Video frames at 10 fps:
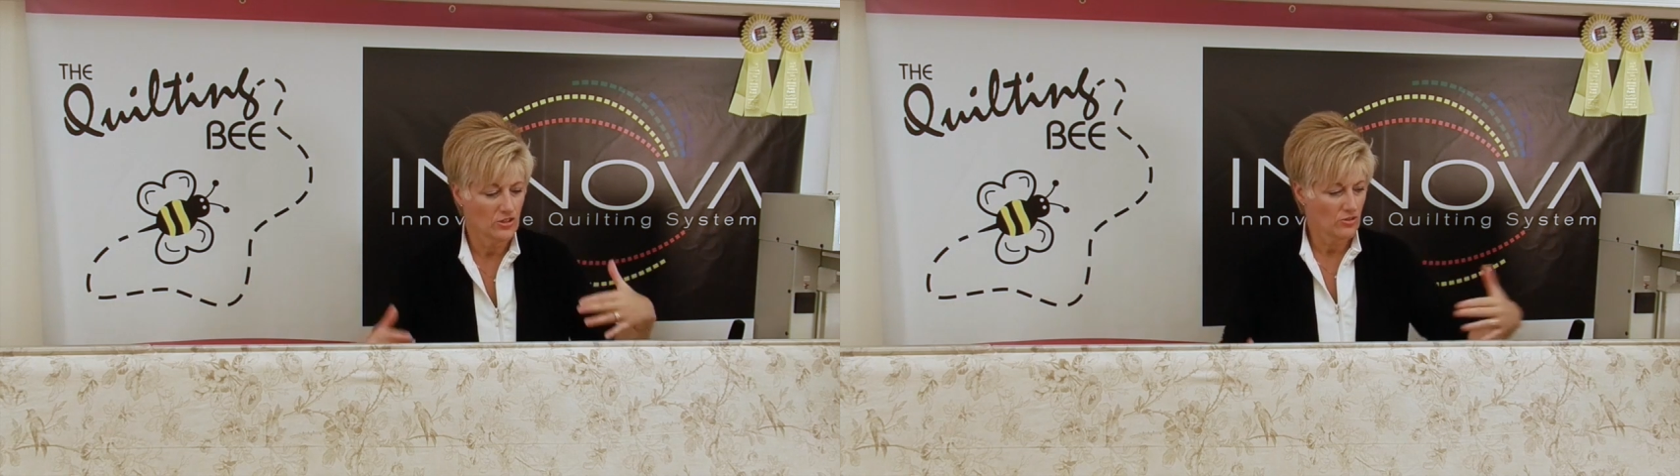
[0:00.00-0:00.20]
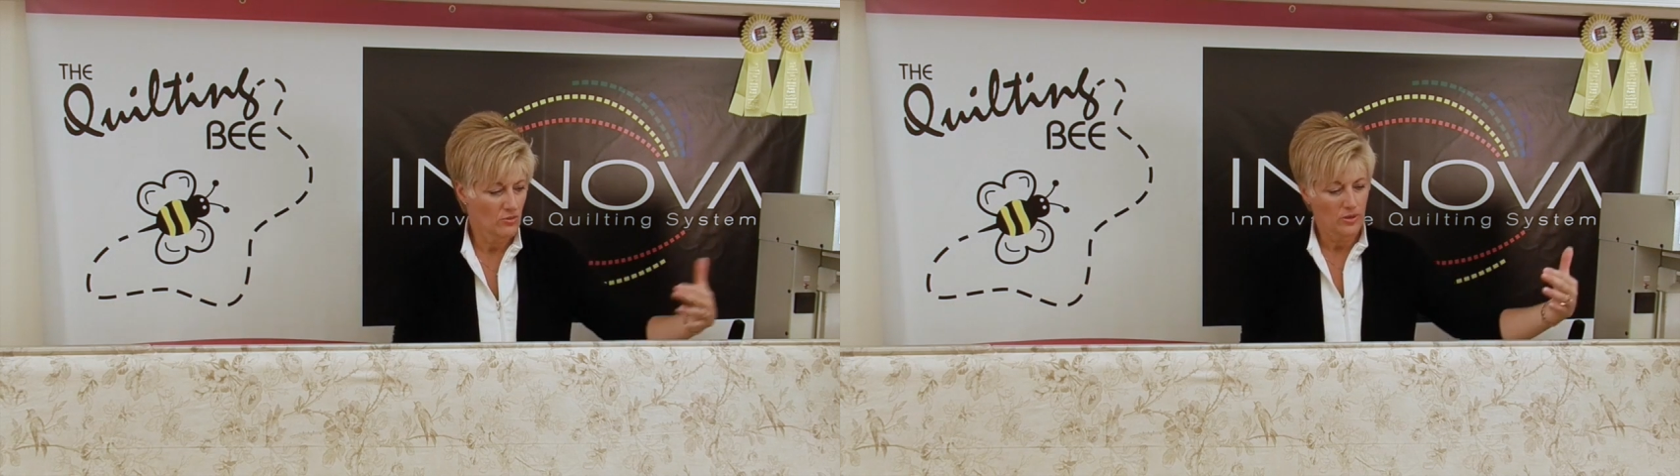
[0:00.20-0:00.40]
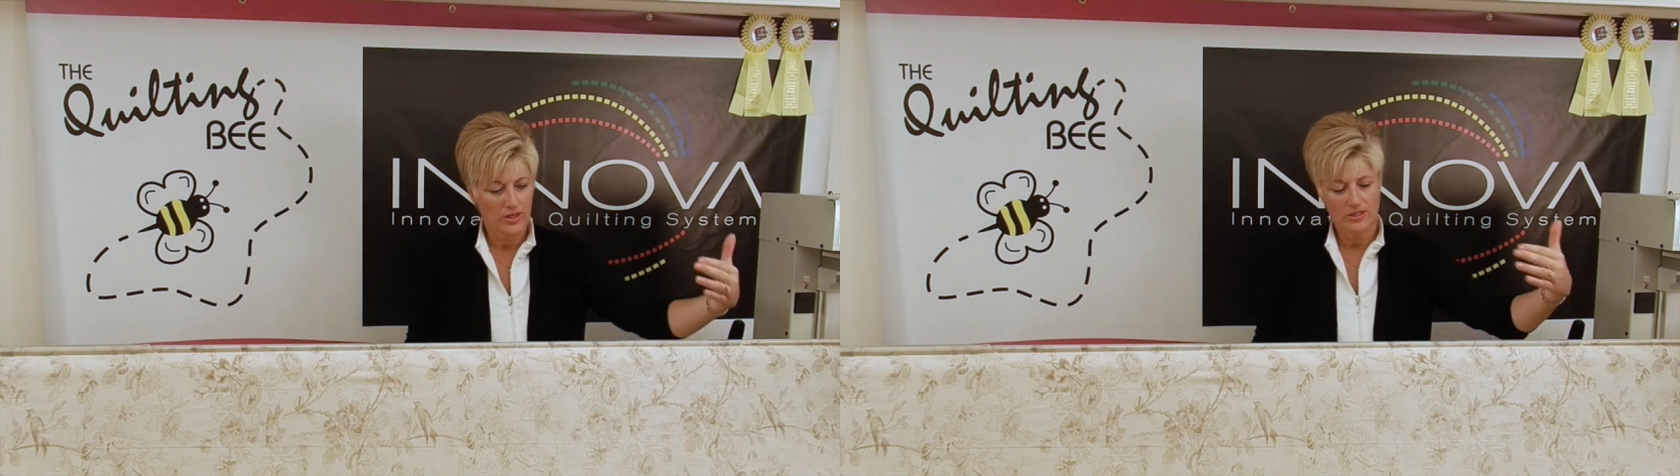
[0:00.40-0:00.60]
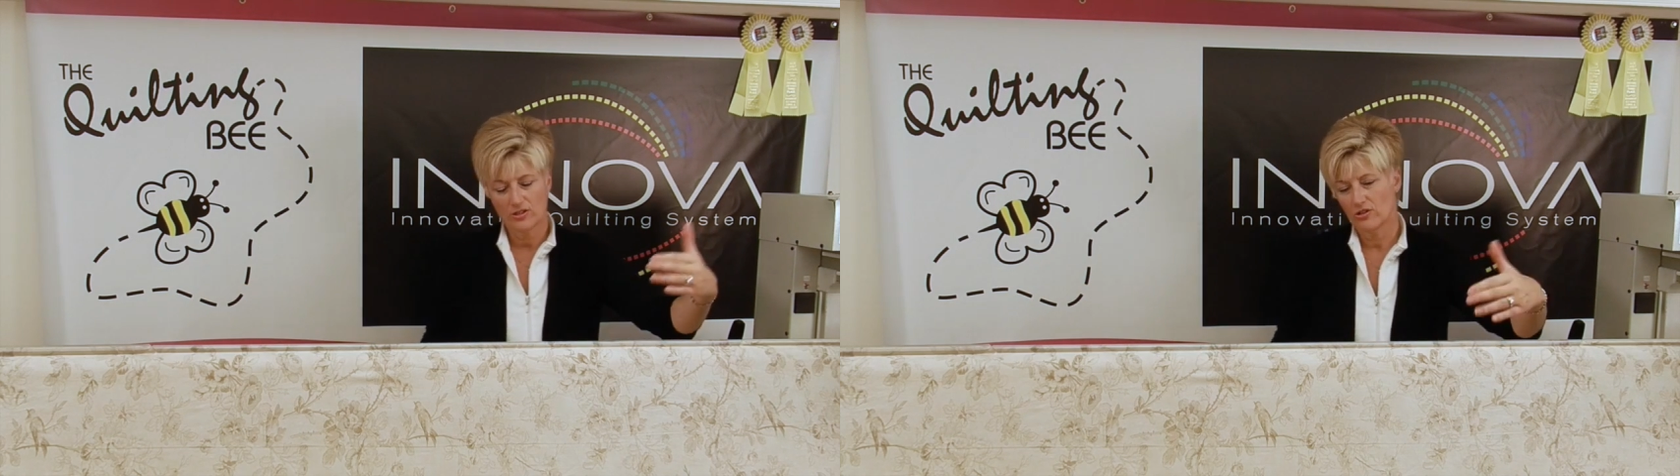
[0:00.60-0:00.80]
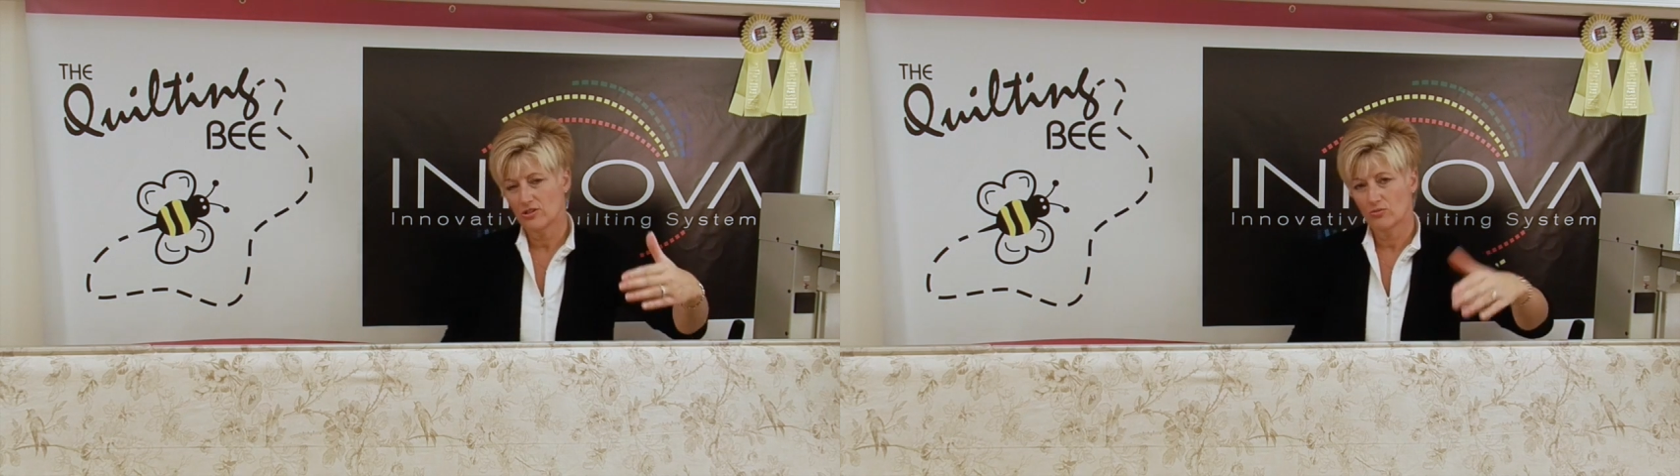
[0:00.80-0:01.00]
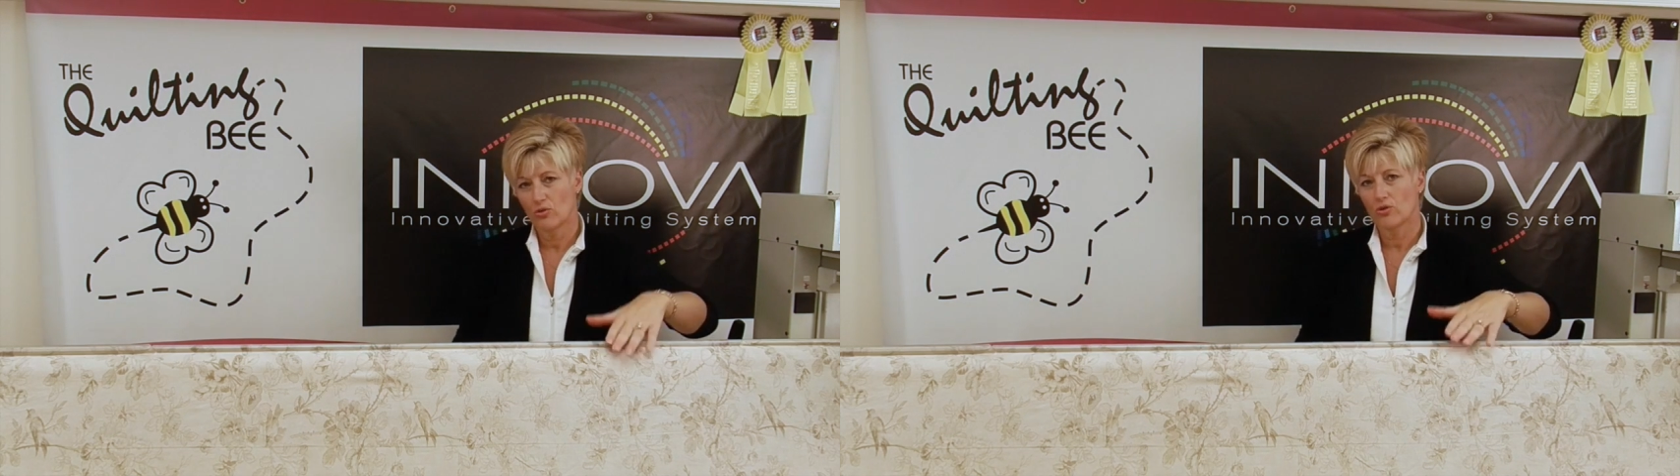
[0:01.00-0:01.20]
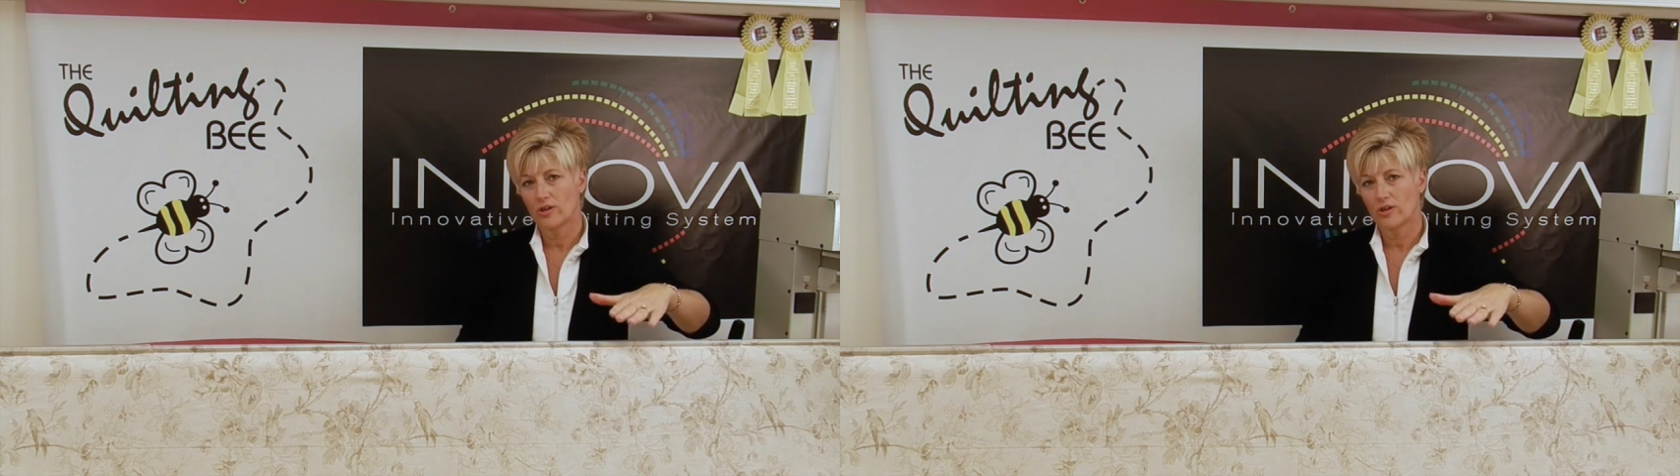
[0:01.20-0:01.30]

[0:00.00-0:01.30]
so that when I start to roll